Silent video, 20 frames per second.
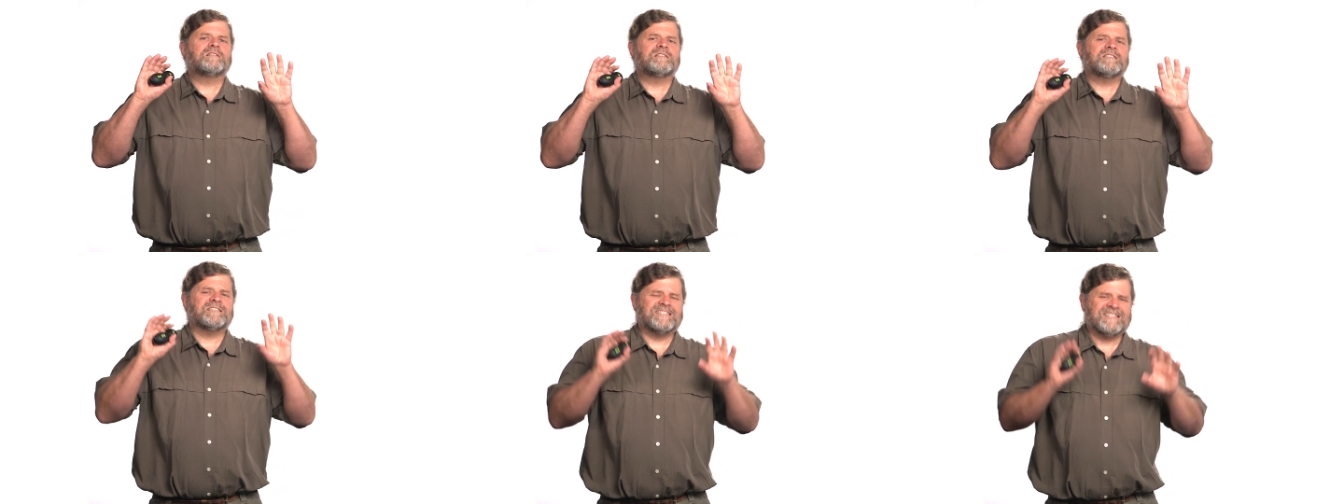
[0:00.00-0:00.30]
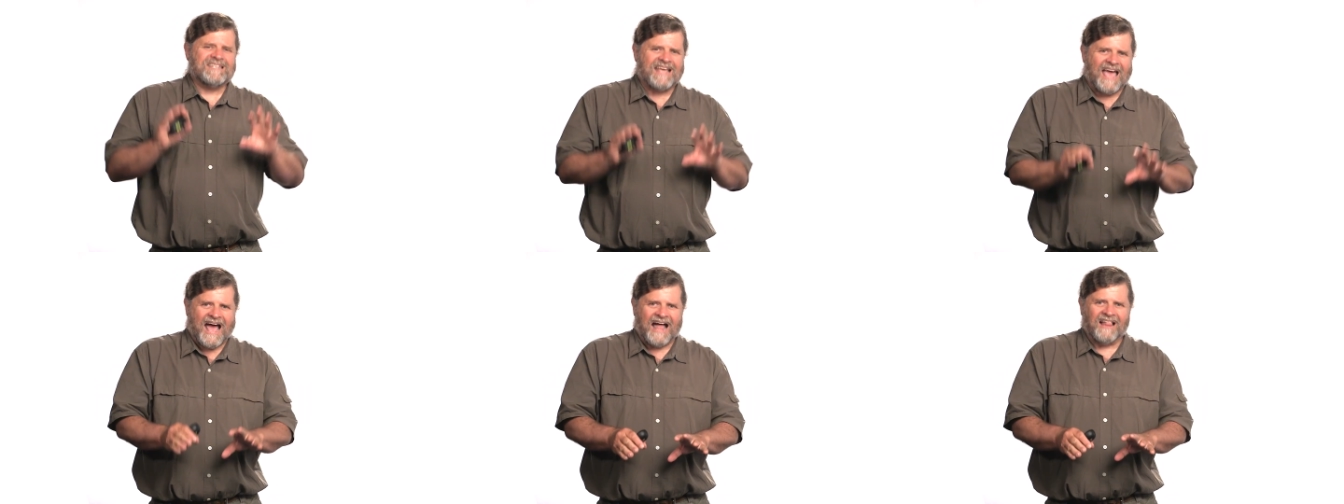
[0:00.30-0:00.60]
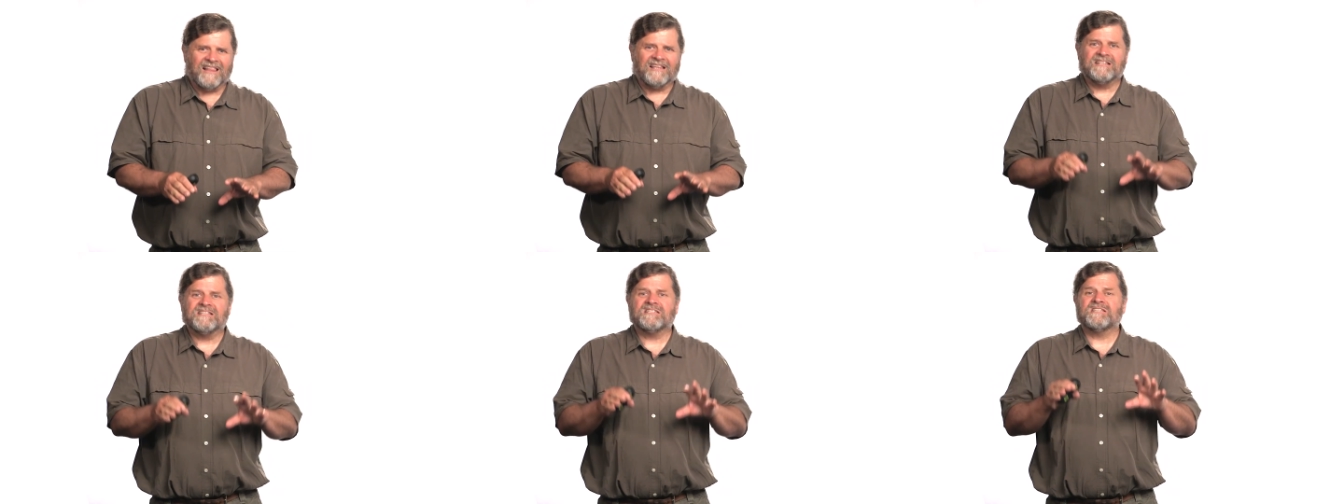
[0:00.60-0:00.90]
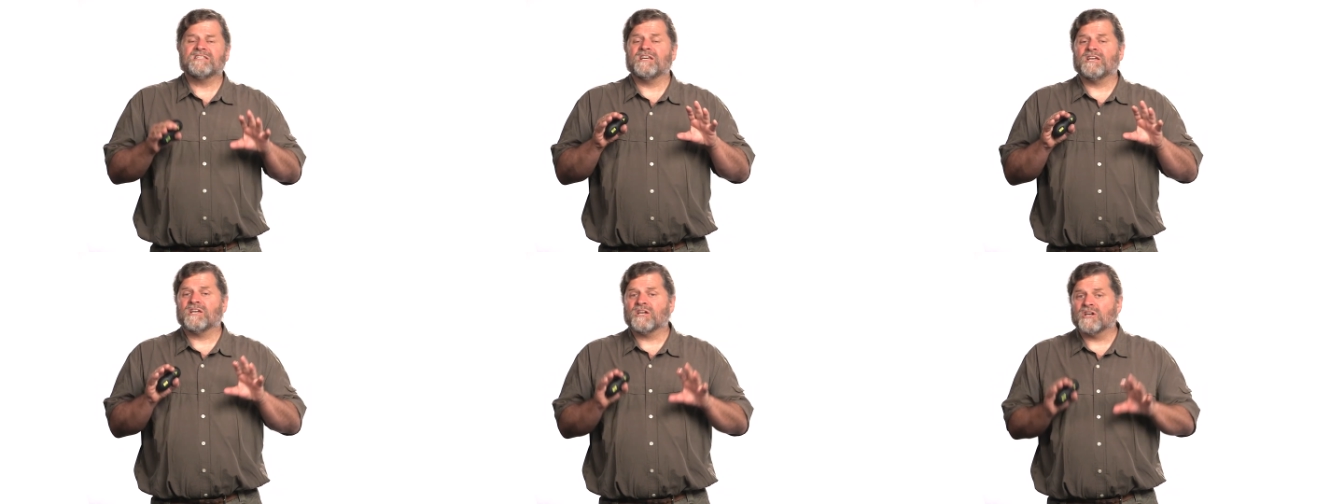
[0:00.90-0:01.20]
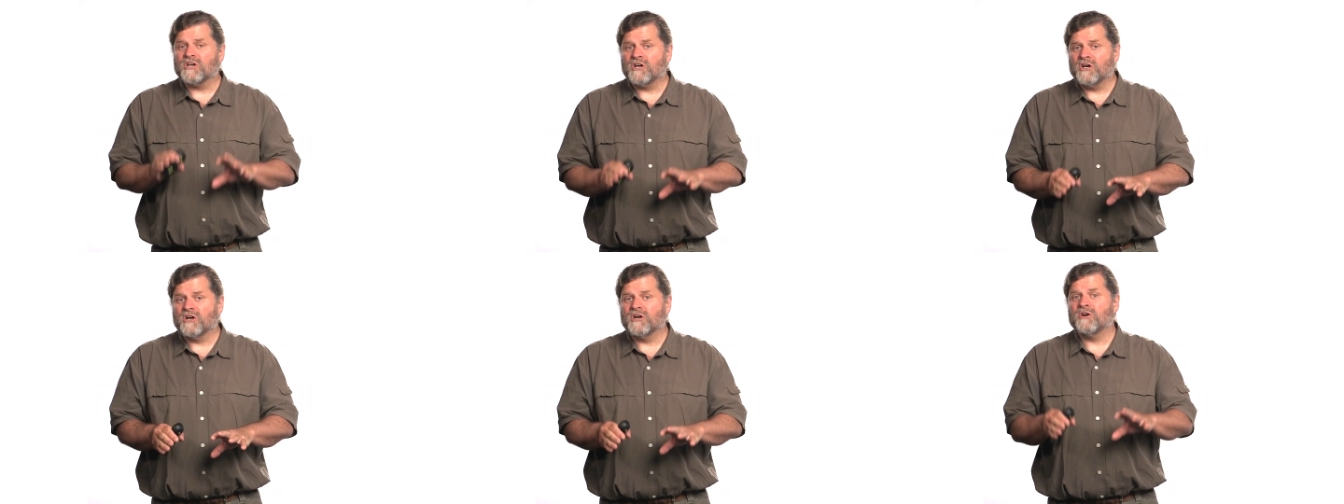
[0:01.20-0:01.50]
challenging
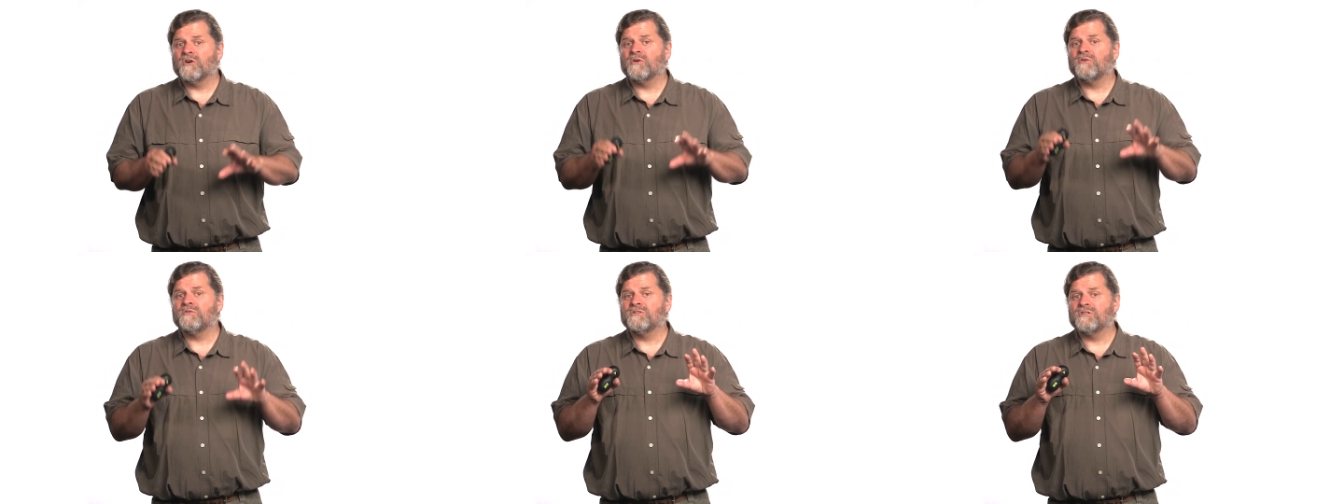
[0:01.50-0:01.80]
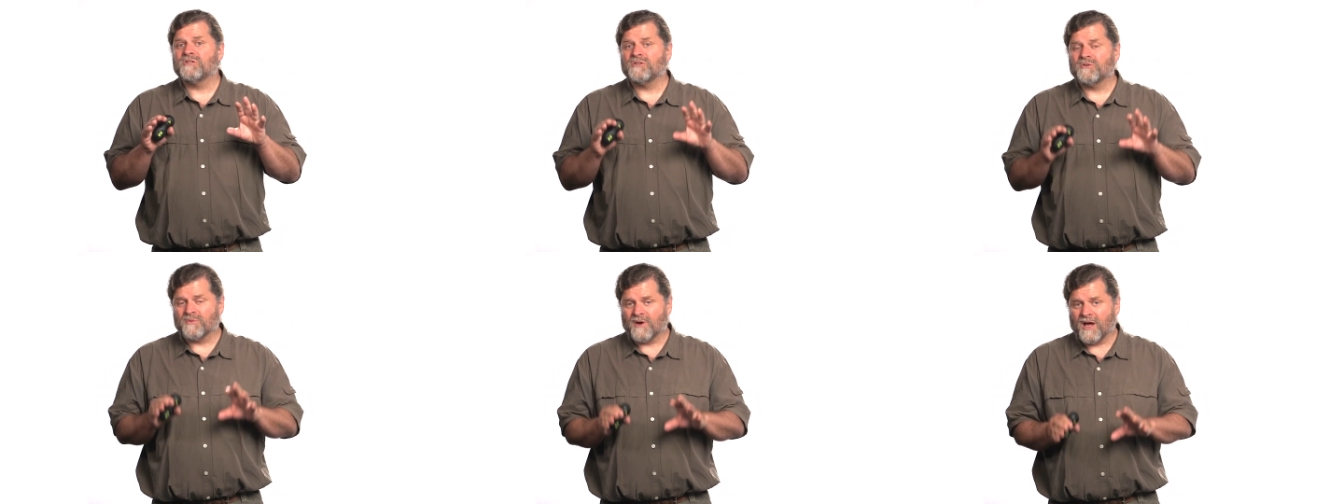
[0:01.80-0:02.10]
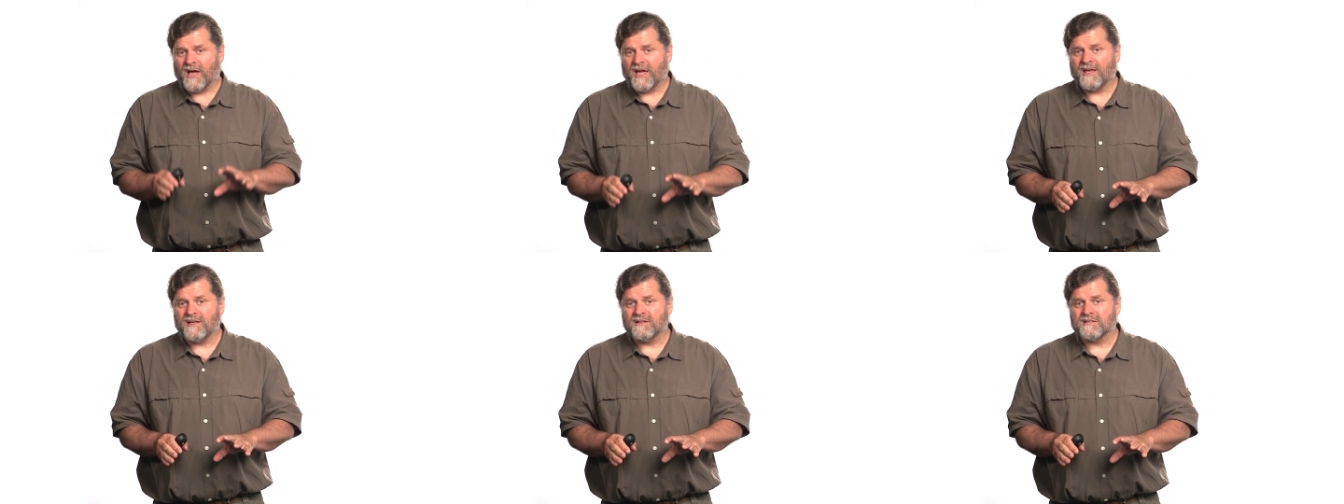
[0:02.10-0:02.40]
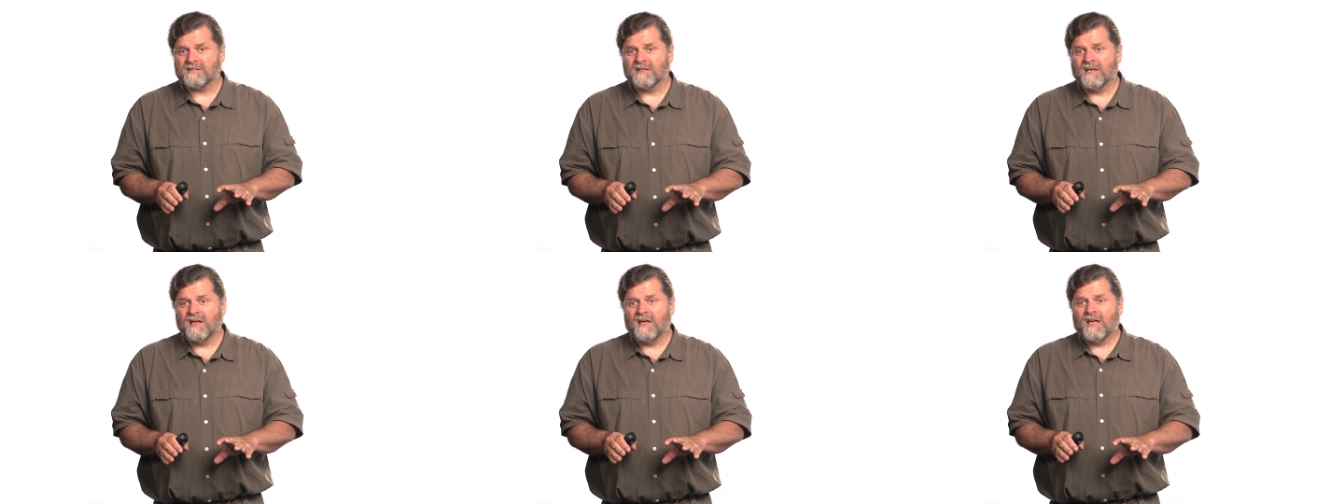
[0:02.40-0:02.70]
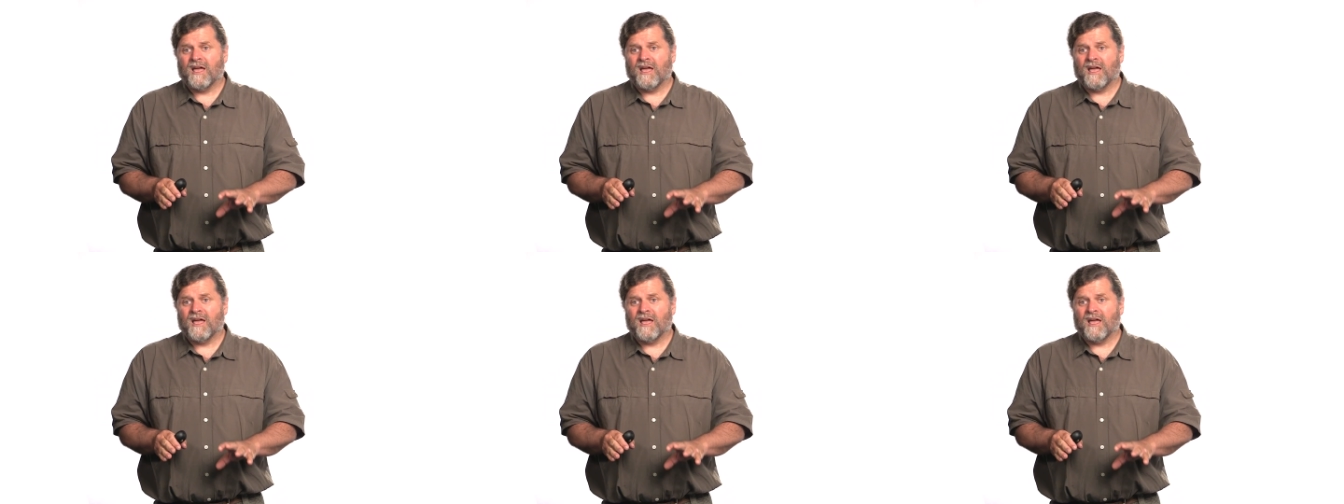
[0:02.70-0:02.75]
code to write,